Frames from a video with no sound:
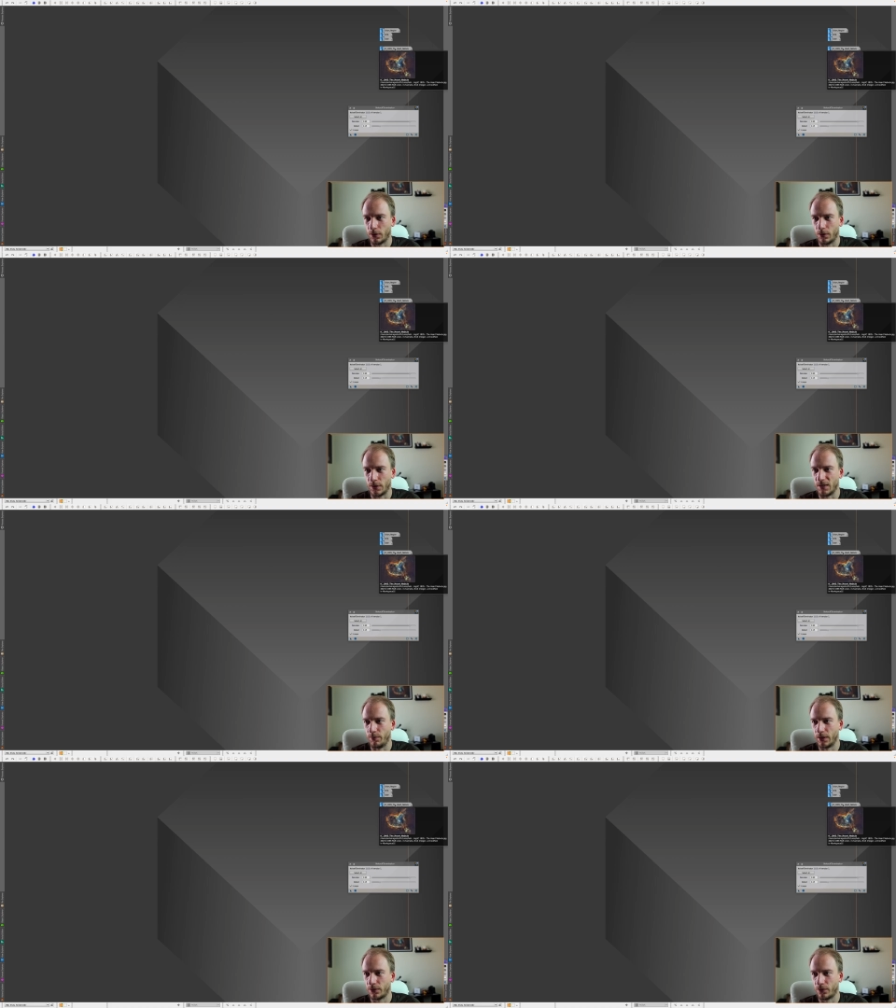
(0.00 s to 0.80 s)
because it's
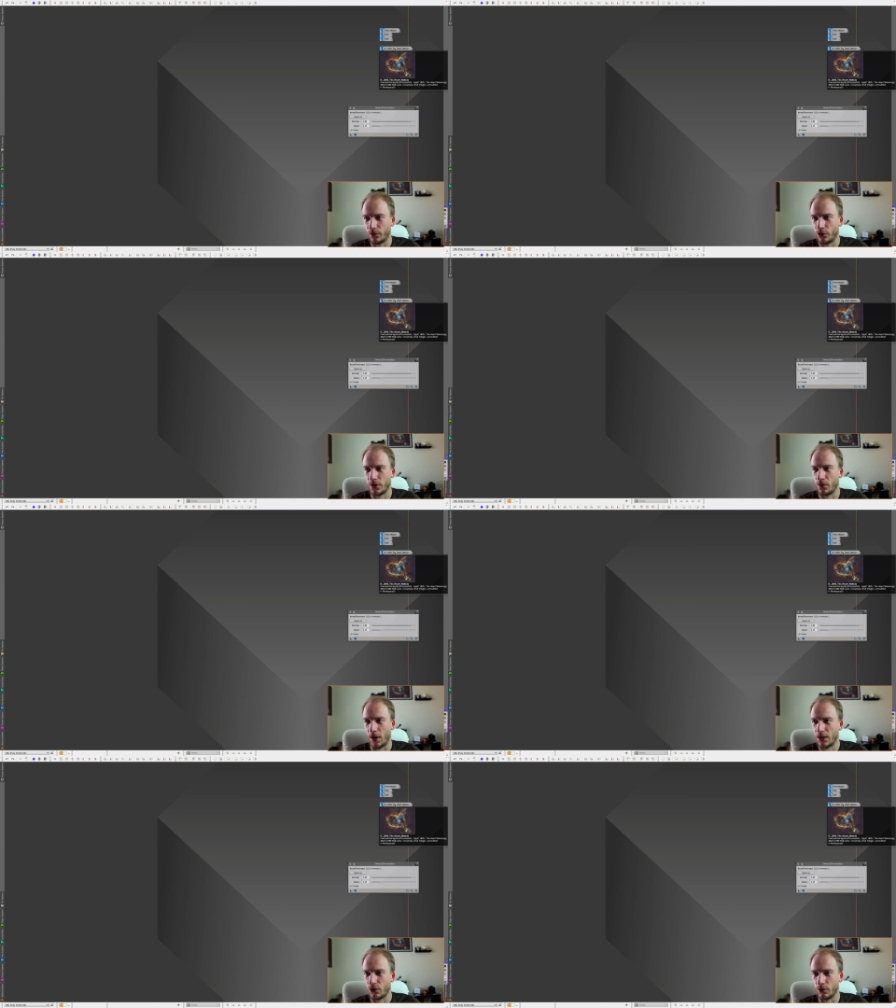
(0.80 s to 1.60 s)
built just for
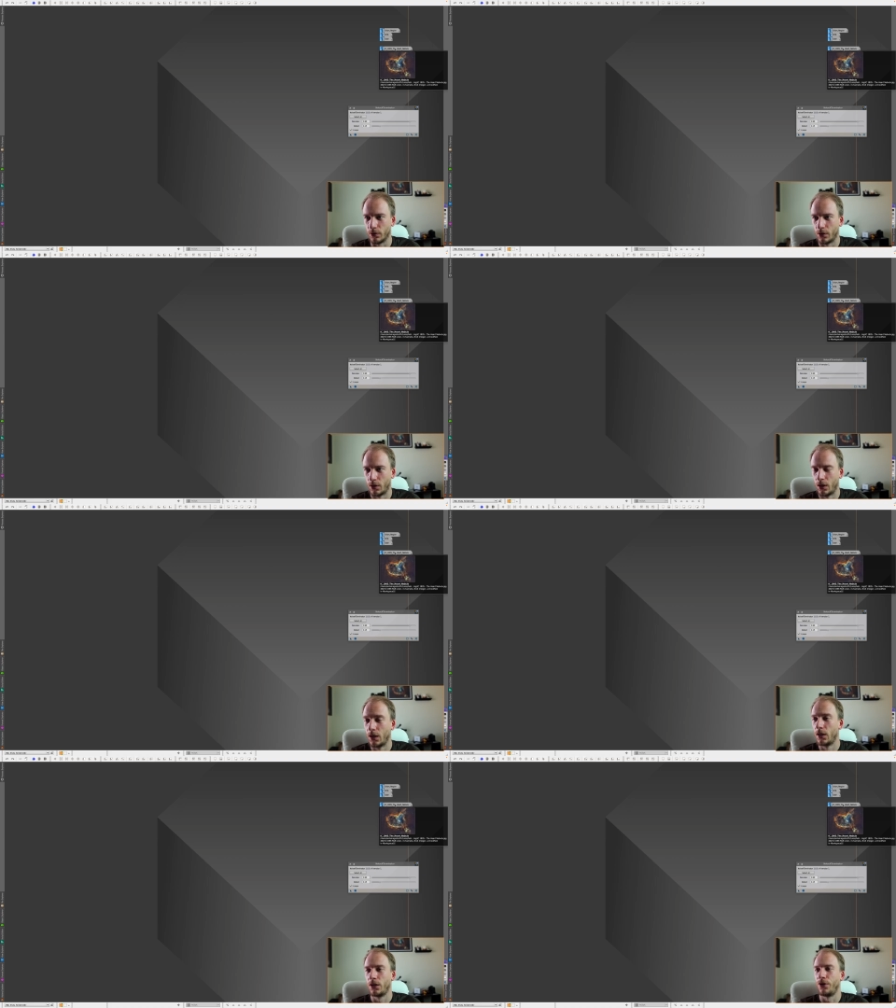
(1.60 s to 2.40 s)
Astro.
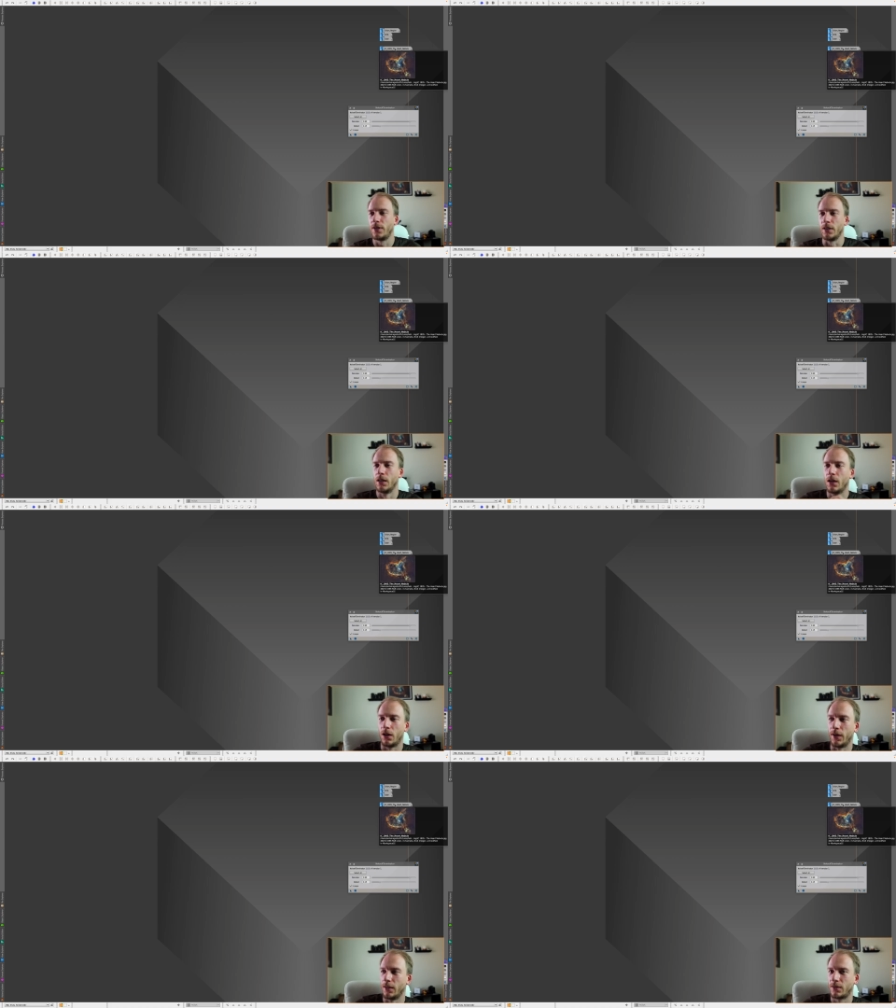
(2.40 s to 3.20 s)
Crazy.
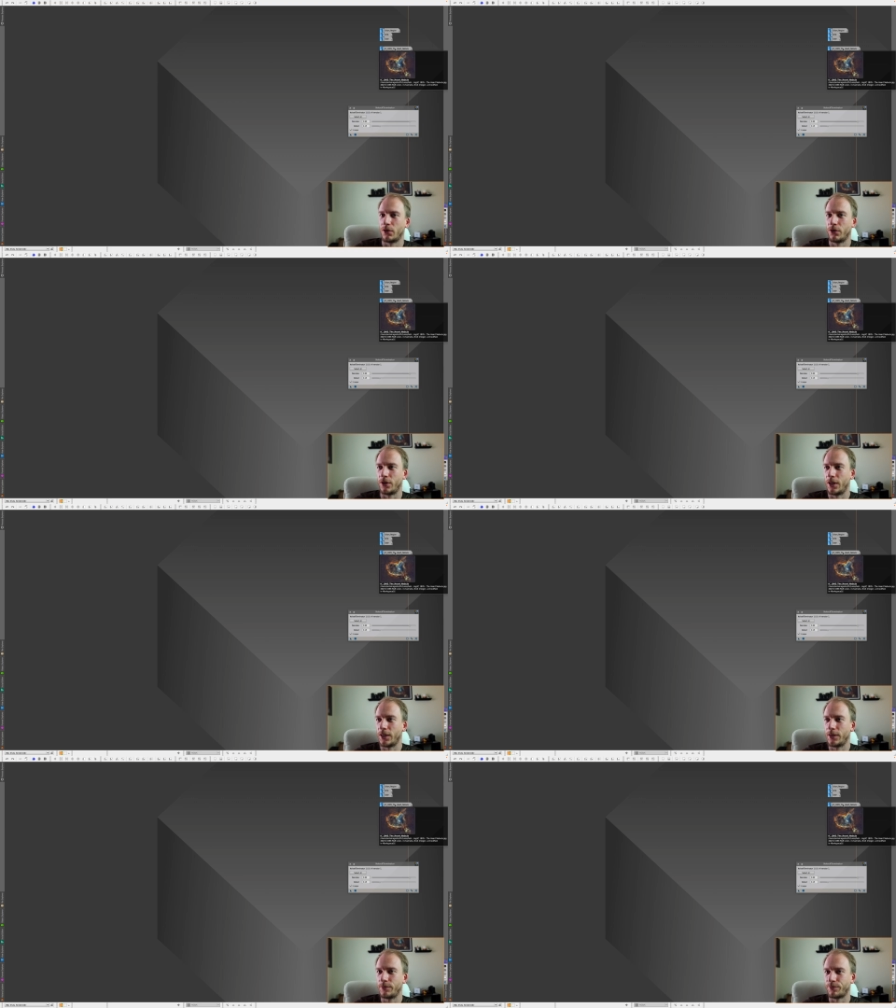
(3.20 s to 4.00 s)
All right, so
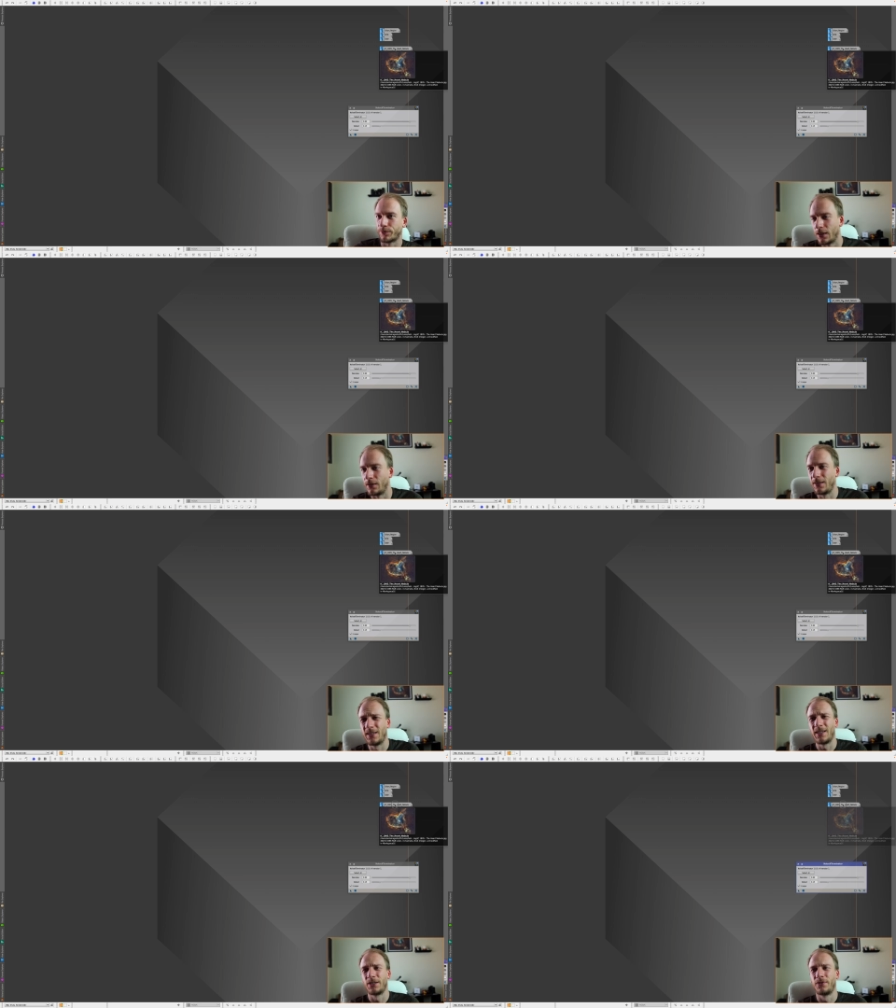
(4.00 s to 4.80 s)
um, this
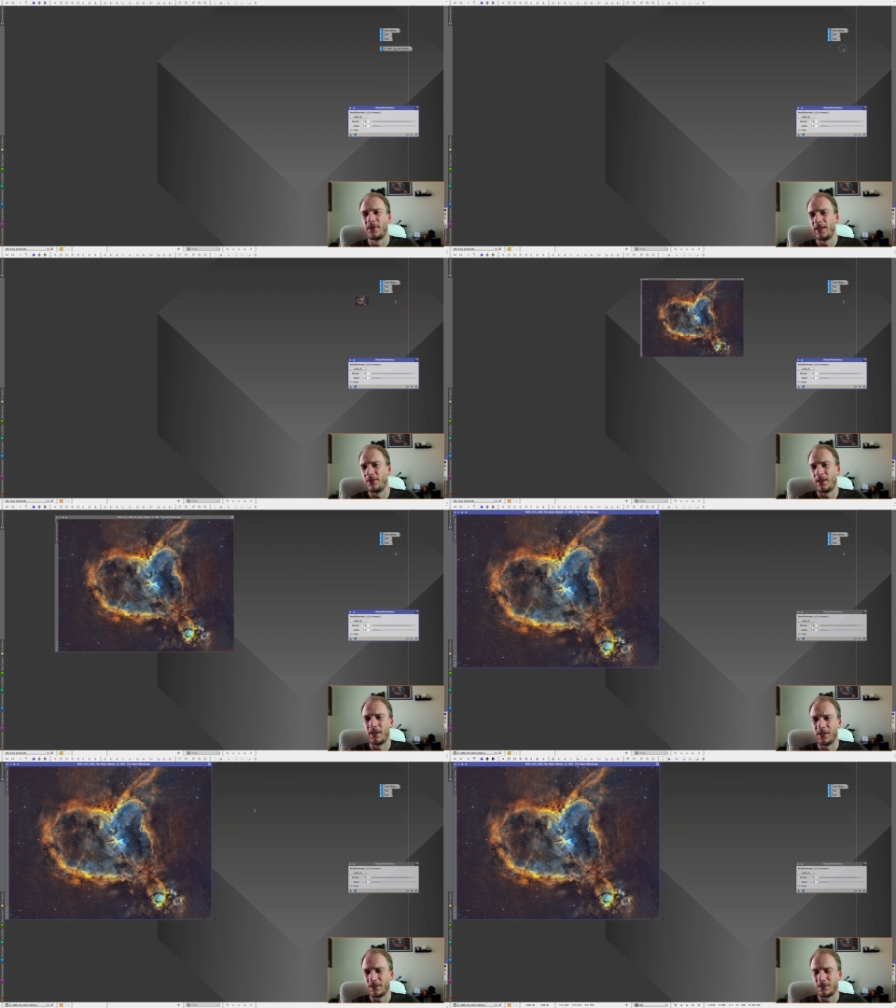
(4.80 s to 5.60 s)
is like a very
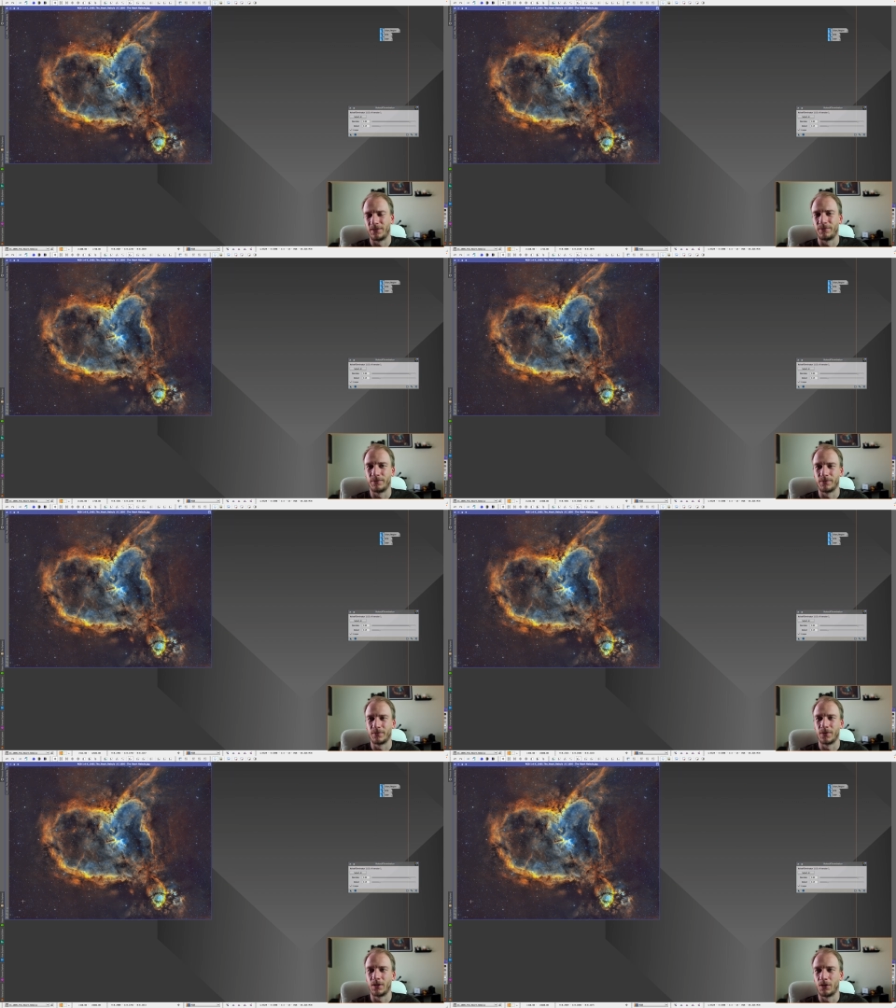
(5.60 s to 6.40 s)
very um,
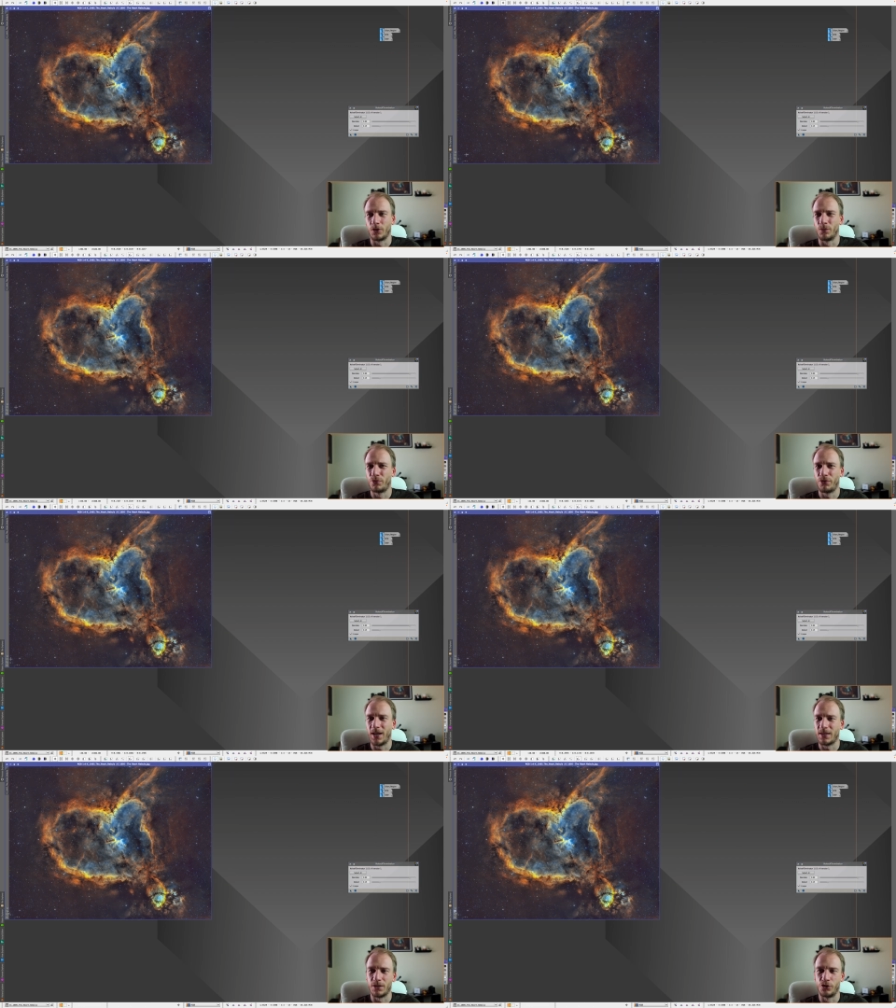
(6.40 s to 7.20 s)

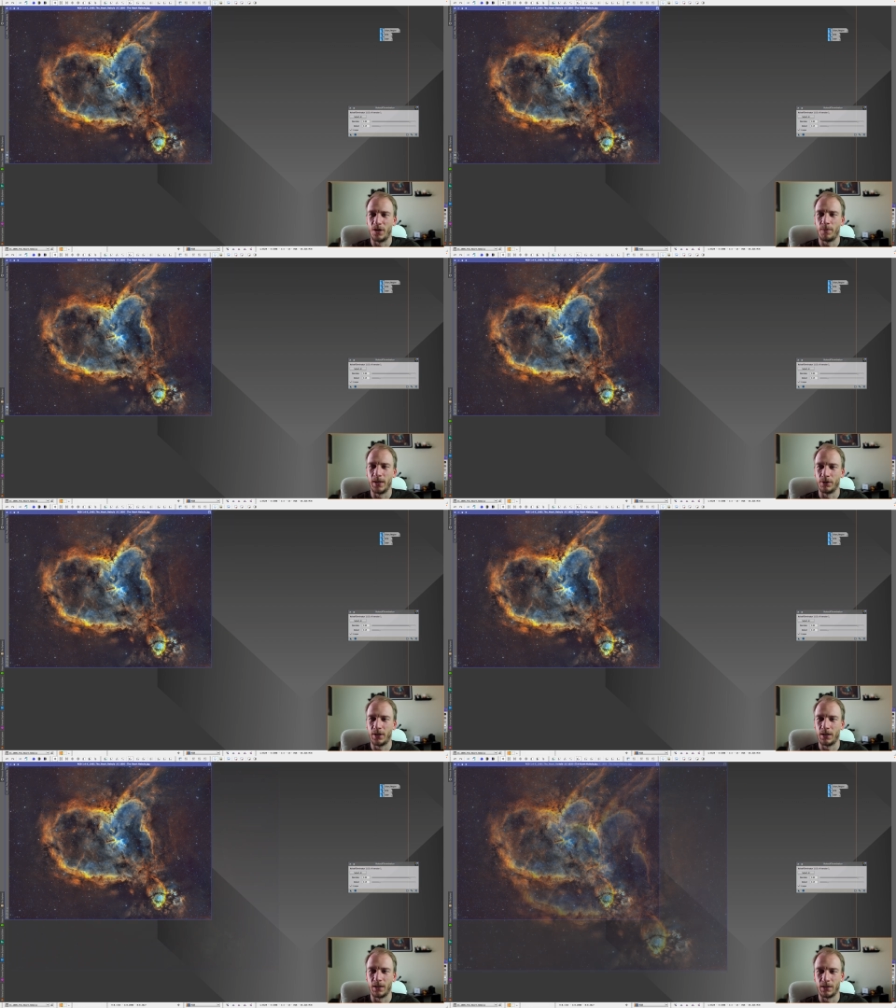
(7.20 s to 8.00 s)
compressed JPEG,
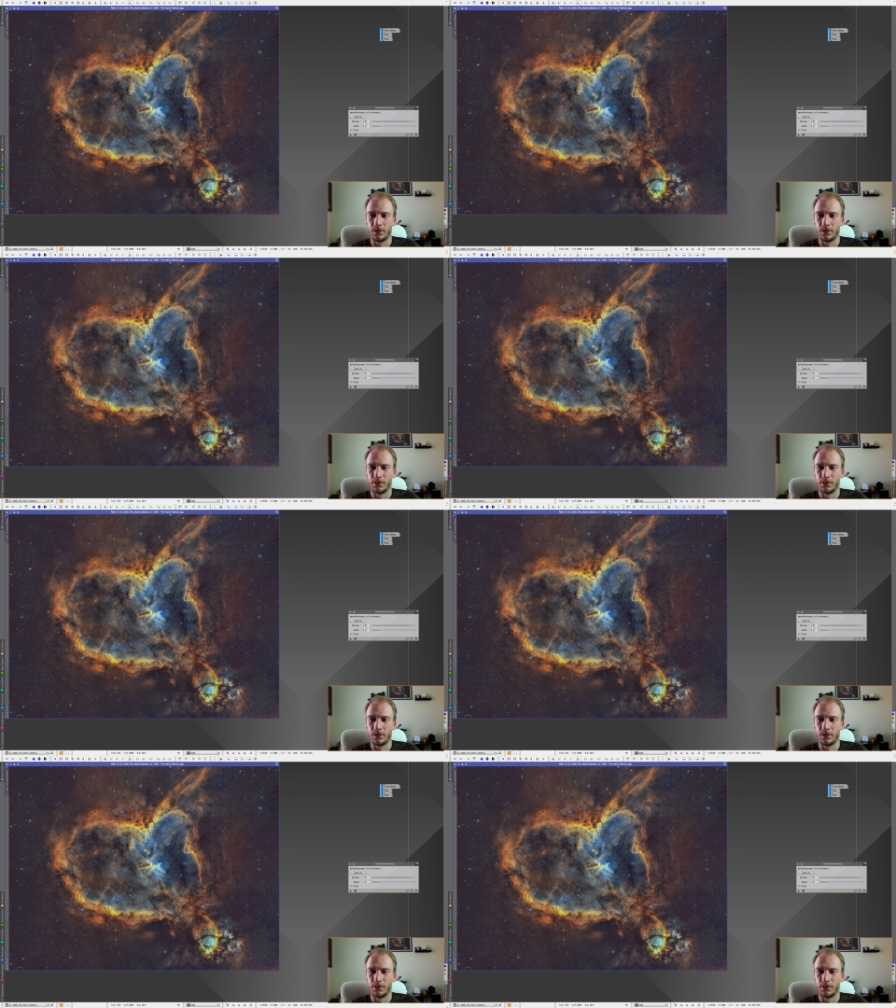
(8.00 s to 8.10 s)
right? Like